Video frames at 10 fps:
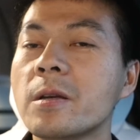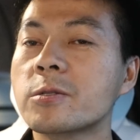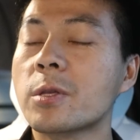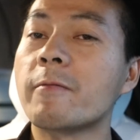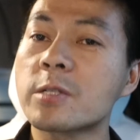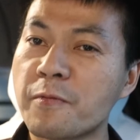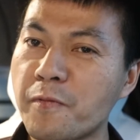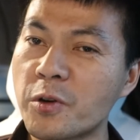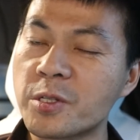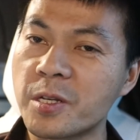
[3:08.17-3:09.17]
So that was the
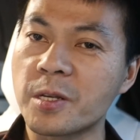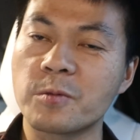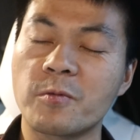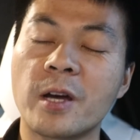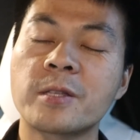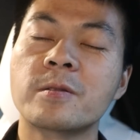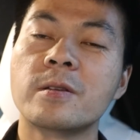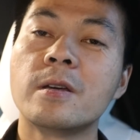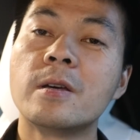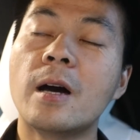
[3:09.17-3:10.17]
first test, right?
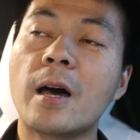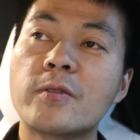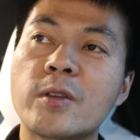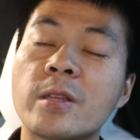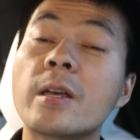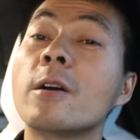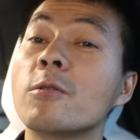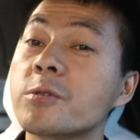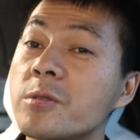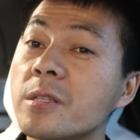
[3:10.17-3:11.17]
And then I
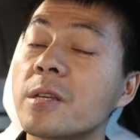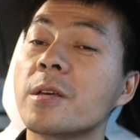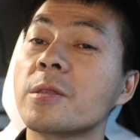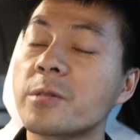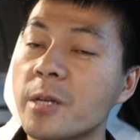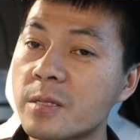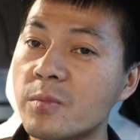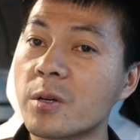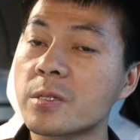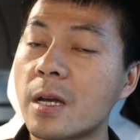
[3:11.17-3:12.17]
also did another
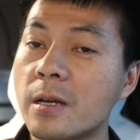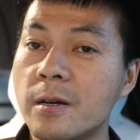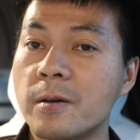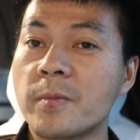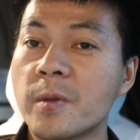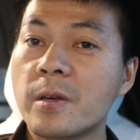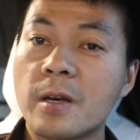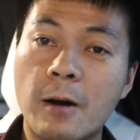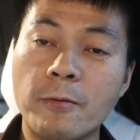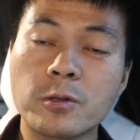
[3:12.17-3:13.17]
test because I
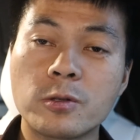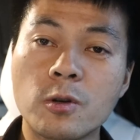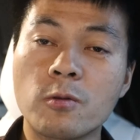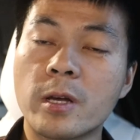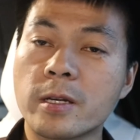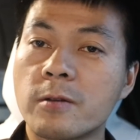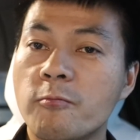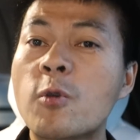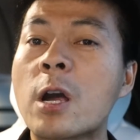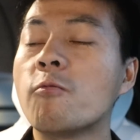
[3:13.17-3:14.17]
wanted to know, like,
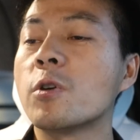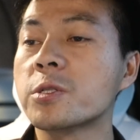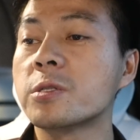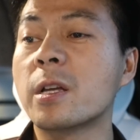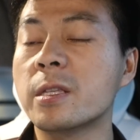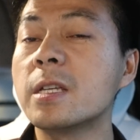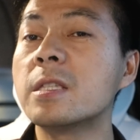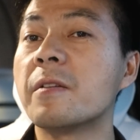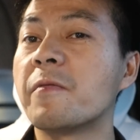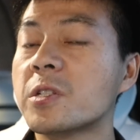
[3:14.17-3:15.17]
where was that
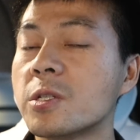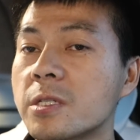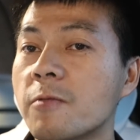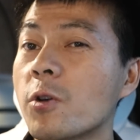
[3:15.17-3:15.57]
inefficiency?